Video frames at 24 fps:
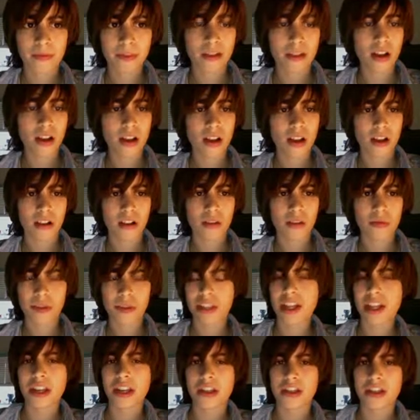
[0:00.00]
Ah, well,
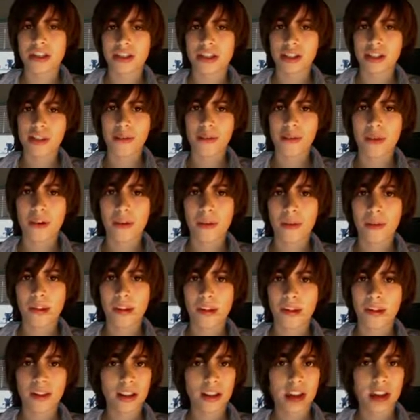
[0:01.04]
that doesn't sound normal.
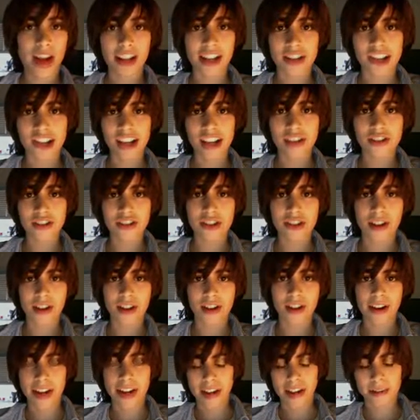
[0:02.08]
I changed it
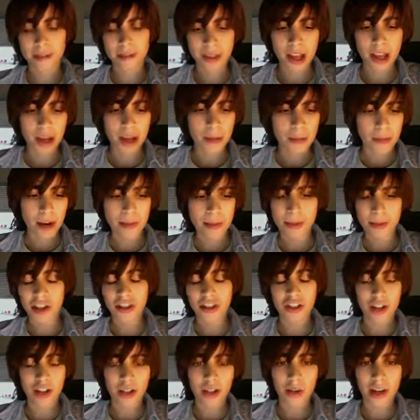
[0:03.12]
already, but I'm going
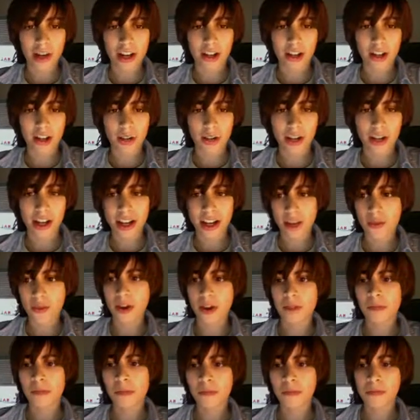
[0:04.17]
to show you how to do it
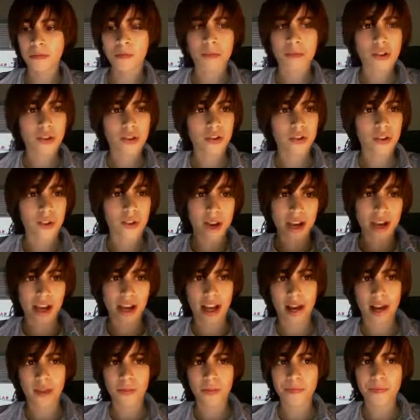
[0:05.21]
anyway. So right
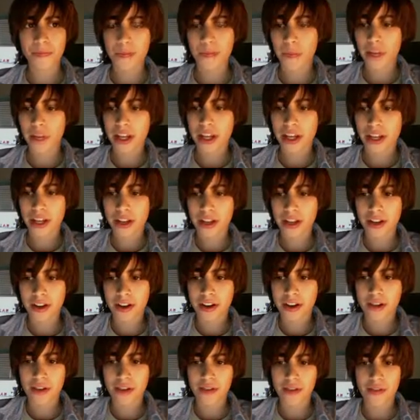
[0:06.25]
now, we can
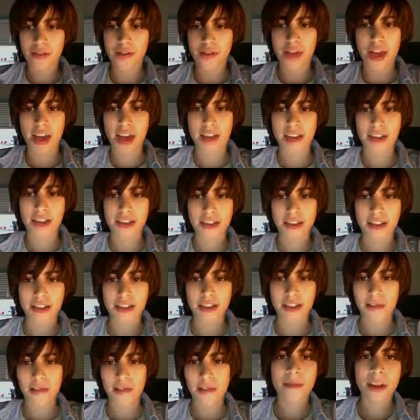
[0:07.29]
hear that that is a
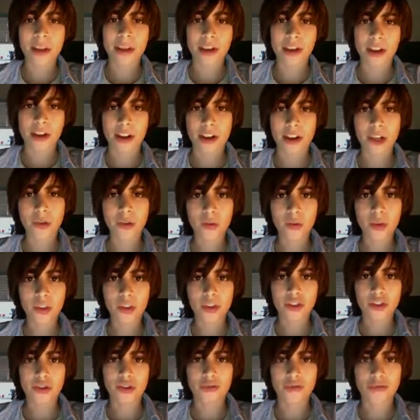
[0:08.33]
different one. You're going to
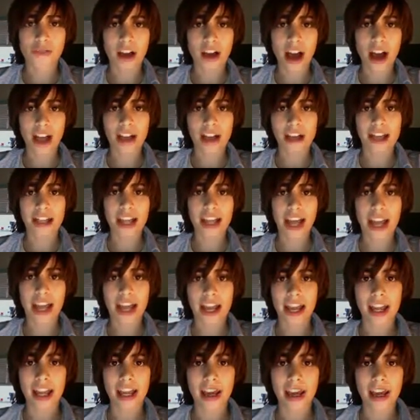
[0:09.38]
want to find
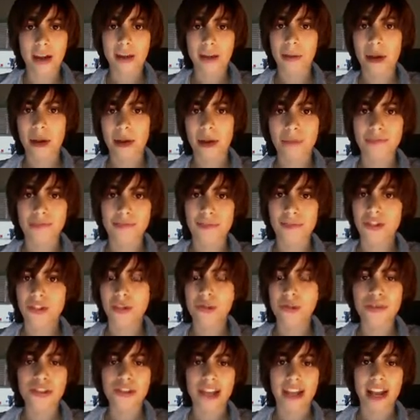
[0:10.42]
a about
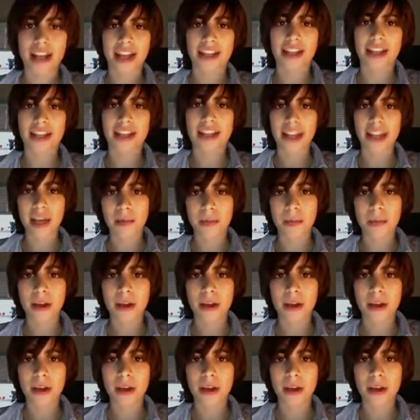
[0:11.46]
2-second clip